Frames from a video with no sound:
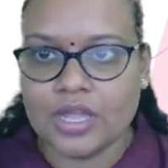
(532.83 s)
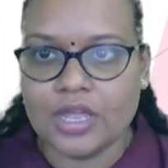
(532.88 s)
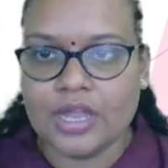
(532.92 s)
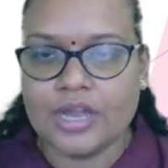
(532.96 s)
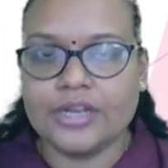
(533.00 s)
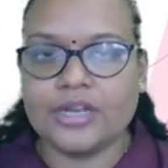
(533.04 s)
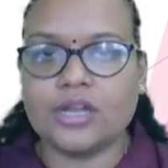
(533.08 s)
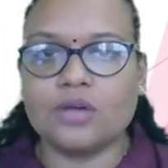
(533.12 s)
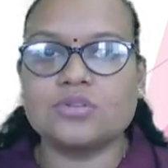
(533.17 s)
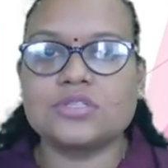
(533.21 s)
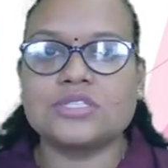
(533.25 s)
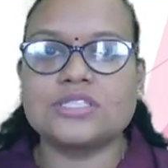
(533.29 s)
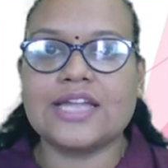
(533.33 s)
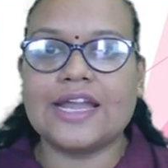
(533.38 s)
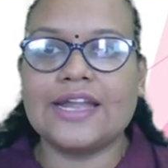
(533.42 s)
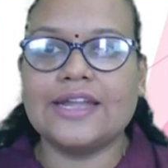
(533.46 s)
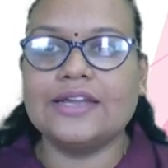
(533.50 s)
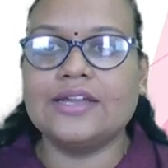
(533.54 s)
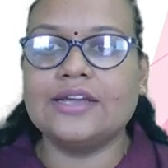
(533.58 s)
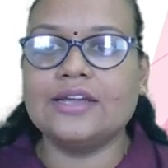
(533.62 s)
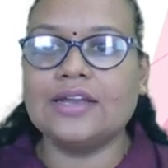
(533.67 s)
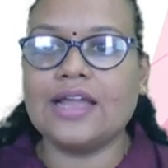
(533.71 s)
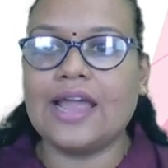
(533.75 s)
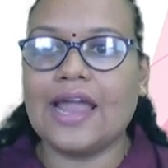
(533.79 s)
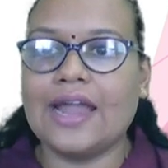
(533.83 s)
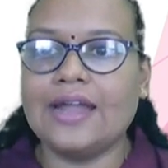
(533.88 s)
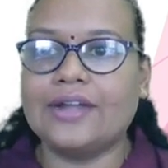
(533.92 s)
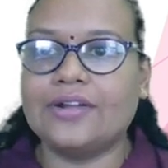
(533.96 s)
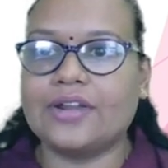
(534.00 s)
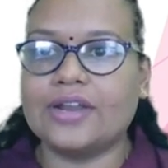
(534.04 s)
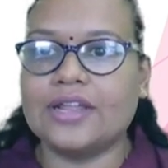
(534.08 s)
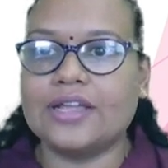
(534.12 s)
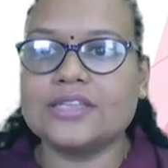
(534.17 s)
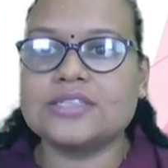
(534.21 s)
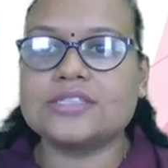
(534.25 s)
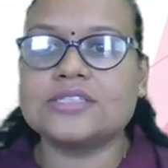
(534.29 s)
Now sender
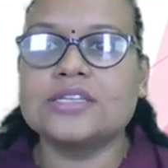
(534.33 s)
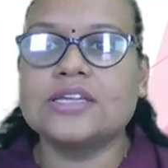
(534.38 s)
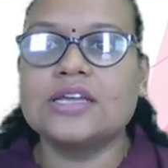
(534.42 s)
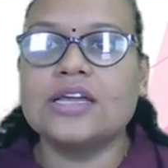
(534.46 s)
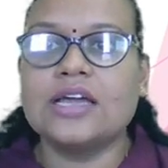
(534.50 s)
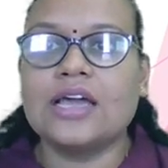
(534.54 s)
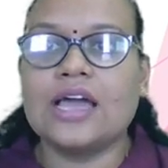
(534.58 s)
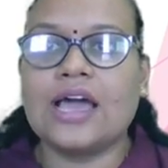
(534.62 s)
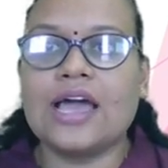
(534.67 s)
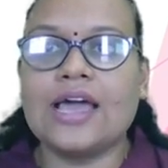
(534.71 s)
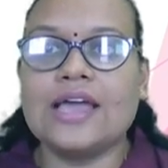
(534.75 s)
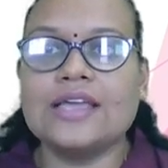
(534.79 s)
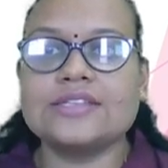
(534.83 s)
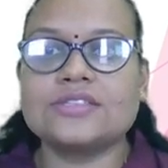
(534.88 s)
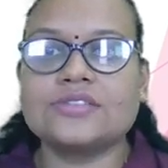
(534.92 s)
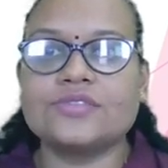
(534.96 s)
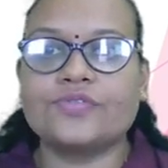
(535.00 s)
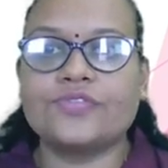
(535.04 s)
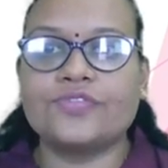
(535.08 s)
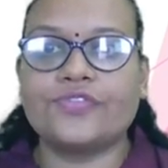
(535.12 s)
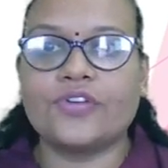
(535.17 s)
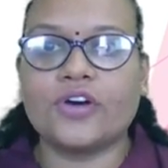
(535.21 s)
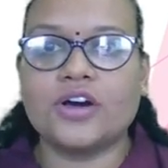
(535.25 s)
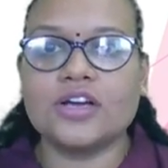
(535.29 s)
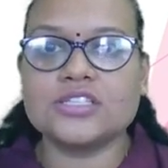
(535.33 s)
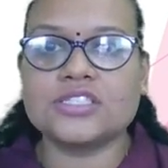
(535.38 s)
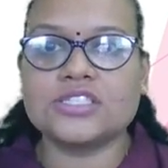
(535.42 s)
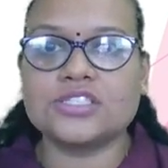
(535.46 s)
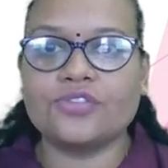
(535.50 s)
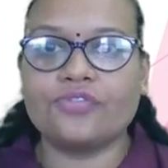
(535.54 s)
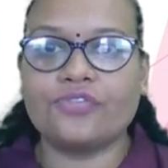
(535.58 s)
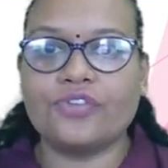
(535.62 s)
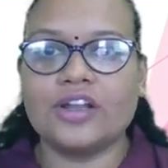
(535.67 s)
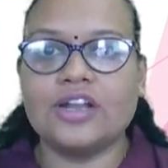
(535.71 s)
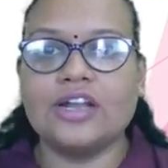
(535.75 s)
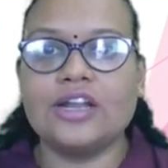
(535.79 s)
address as first
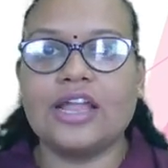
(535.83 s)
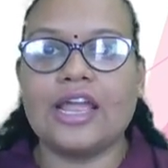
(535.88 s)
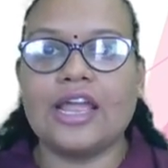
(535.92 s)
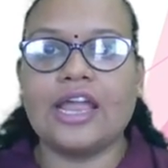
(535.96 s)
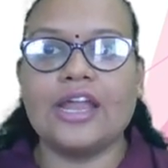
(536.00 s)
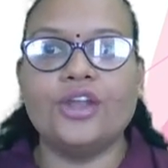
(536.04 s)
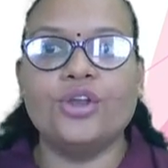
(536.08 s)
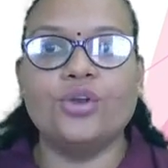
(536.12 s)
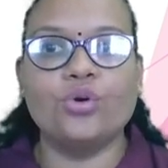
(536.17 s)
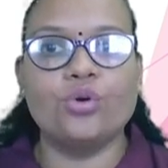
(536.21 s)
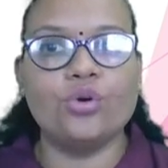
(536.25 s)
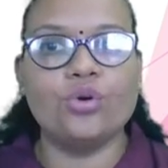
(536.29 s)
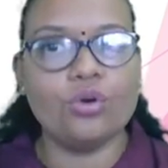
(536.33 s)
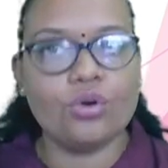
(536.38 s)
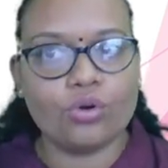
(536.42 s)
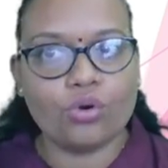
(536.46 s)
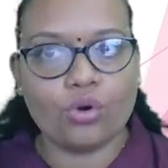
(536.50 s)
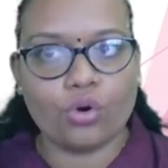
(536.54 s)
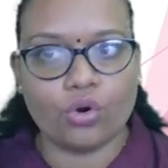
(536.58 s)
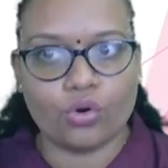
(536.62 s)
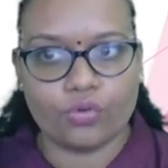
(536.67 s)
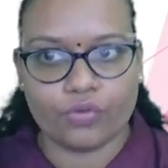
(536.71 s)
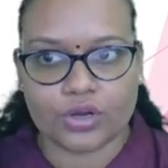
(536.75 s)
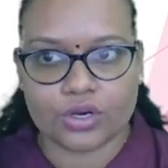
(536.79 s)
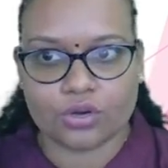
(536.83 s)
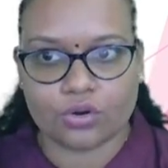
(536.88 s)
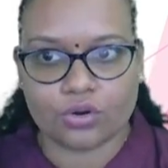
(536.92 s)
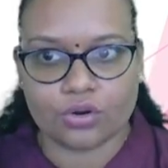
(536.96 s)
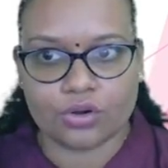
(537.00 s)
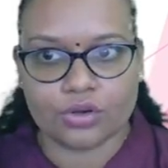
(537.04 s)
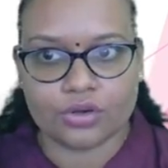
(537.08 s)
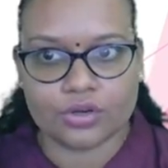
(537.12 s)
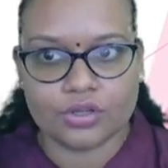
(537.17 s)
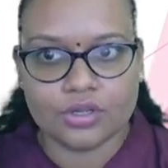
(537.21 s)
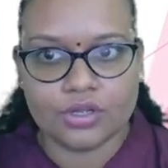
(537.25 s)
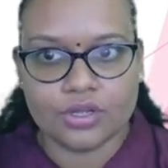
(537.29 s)
field and no overhead,
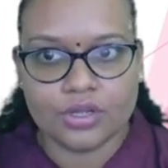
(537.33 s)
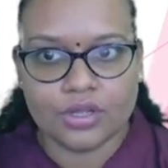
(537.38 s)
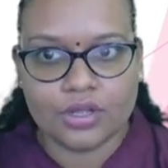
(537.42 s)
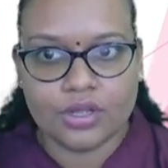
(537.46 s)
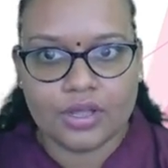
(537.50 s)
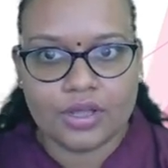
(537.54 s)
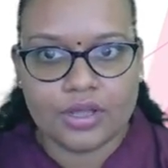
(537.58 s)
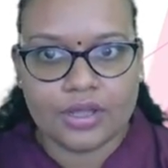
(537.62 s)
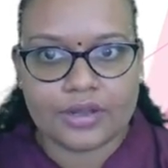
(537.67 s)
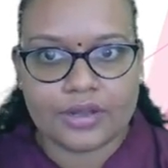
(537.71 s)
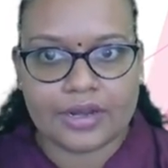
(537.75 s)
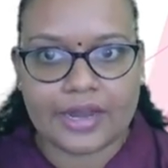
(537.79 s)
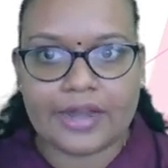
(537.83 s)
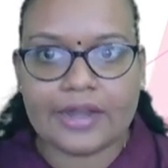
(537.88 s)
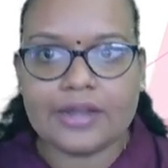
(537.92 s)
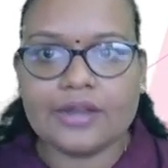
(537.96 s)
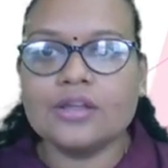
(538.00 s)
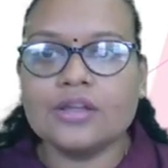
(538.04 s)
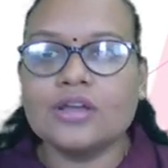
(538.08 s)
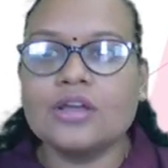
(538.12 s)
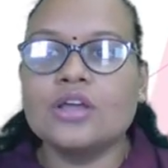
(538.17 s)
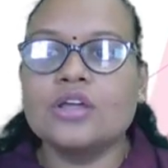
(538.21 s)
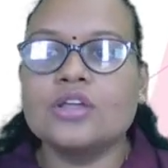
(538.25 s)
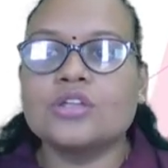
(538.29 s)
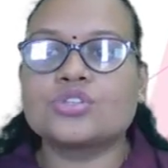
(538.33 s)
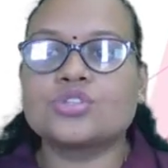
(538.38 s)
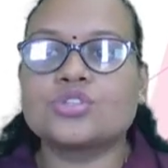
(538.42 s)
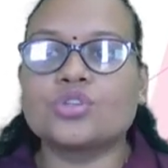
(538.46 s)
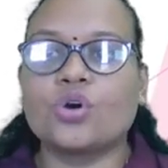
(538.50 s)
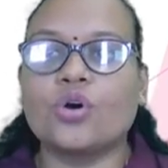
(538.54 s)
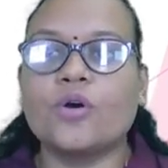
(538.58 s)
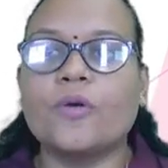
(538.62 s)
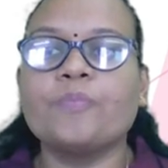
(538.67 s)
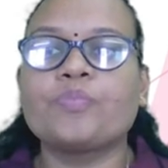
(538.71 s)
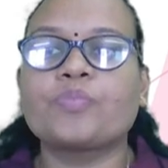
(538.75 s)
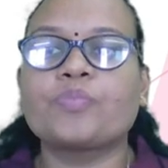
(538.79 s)
right?
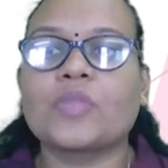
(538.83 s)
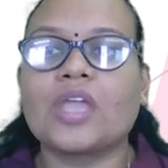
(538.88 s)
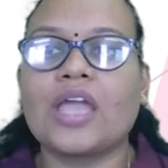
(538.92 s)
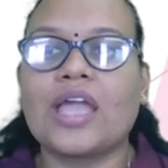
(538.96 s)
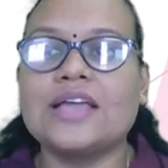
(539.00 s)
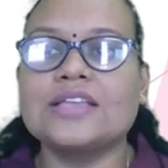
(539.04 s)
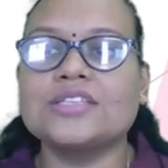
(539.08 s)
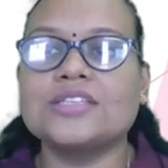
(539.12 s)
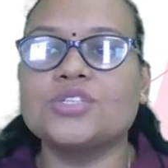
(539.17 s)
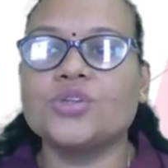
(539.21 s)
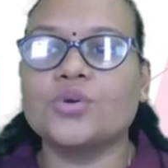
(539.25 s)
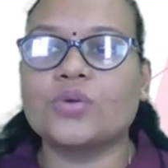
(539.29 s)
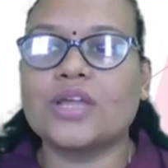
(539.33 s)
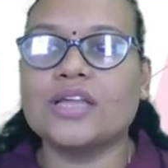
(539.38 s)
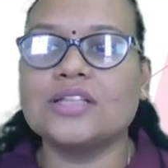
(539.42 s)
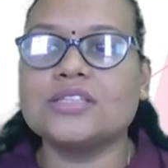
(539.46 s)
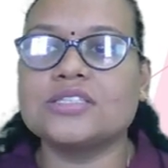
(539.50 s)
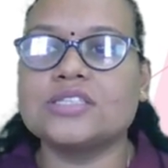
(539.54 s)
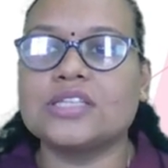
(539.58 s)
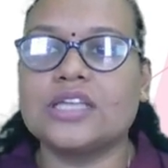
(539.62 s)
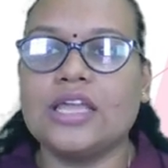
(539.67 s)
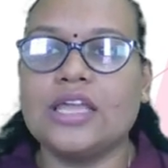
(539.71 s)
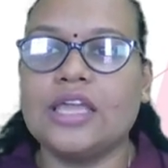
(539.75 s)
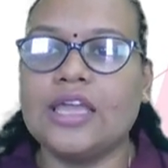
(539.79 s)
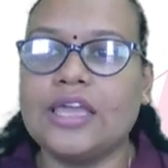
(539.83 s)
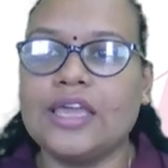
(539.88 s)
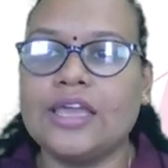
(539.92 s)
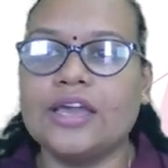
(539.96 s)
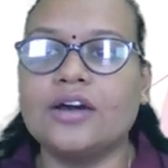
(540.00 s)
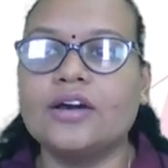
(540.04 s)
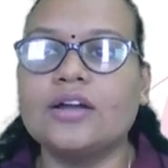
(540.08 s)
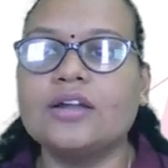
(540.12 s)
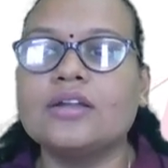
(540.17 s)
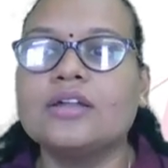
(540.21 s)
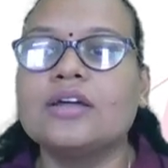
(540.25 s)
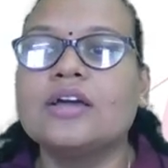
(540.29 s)
So as you can see
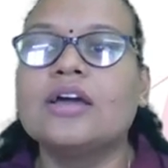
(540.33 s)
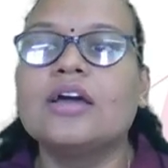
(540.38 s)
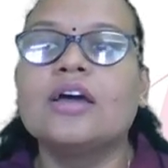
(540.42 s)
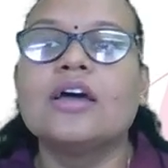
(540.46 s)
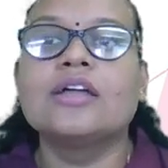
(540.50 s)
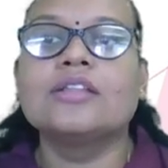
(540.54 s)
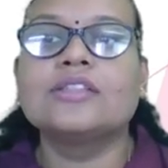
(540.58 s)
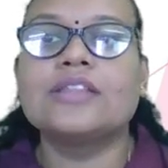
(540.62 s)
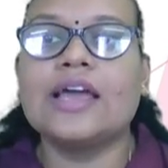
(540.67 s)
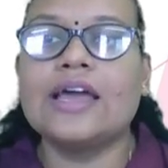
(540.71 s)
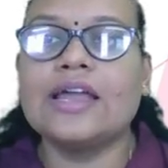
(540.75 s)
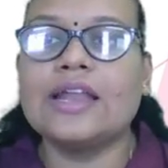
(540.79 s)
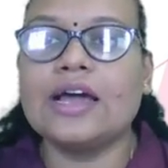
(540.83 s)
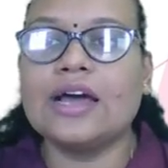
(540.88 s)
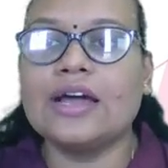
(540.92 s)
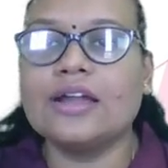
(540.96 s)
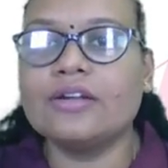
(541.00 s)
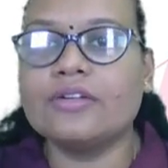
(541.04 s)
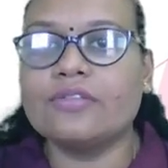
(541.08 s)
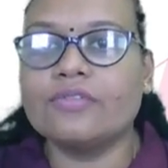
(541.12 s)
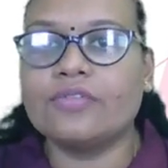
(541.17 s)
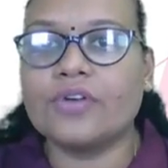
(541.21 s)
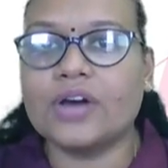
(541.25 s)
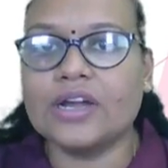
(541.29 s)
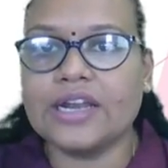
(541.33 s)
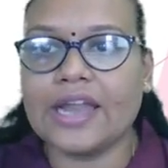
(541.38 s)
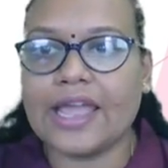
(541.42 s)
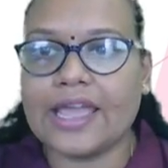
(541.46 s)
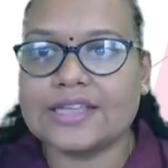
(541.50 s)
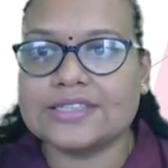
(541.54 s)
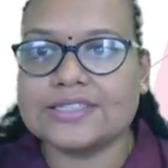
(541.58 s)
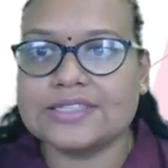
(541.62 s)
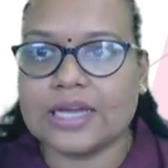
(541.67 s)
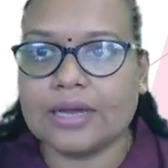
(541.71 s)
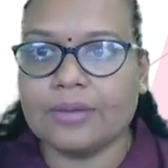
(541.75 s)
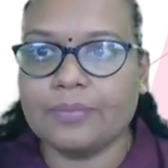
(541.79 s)
here, there are one
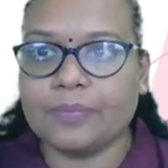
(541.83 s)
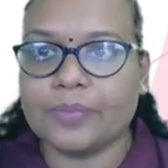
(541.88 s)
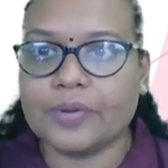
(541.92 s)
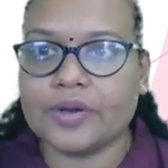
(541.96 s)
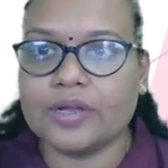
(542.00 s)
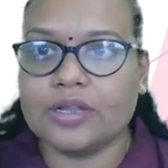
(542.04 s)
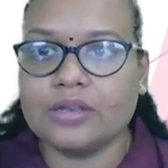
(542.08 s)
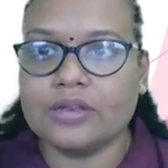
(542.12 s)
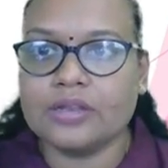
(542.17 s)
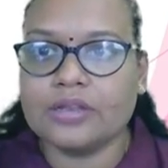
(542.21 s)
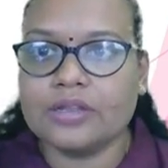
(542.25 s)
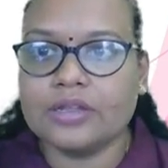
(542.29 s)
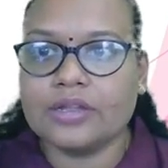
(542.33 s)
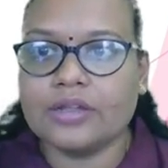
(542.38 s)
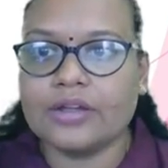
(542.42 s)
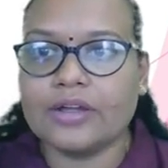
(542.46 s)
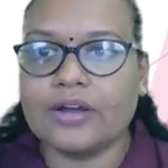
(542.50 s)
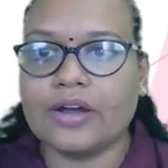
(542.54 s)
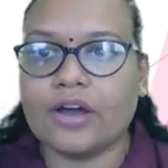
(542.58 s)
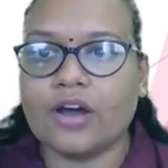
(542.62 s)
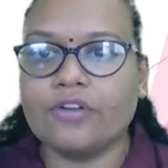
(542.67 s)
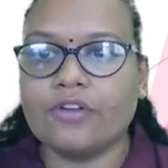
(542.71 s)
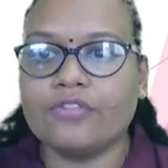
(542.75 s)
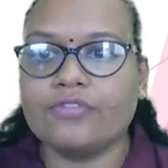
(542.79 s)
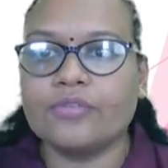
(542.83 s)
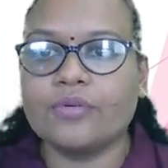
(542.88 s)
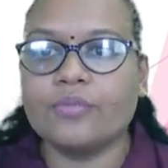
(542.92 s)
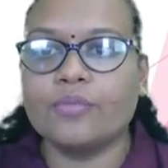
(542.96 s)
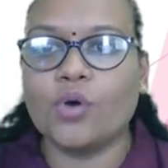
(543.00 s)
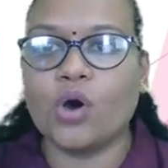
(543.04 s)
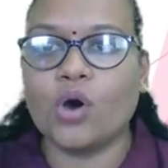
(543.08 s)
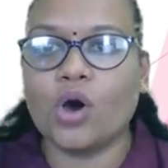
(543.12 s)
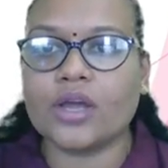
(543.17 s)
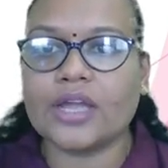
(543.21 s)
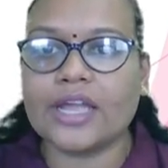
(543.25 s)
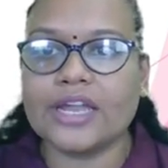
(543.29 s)
example of
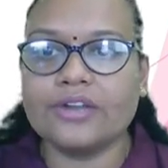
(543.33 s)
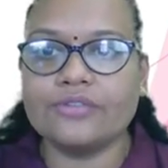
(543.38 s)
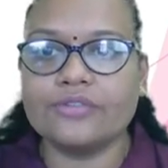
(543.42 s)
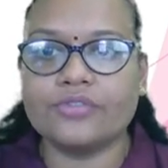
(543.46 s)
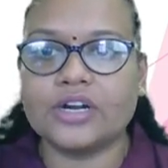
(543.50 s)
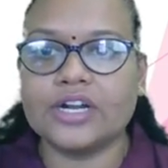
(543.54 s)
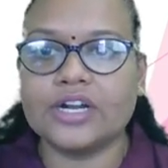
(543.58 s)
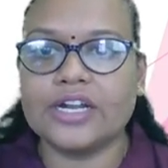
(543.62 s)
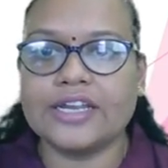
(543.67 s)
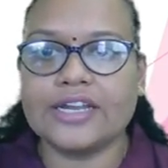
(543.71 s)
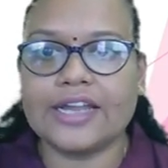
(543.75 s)
mock and word in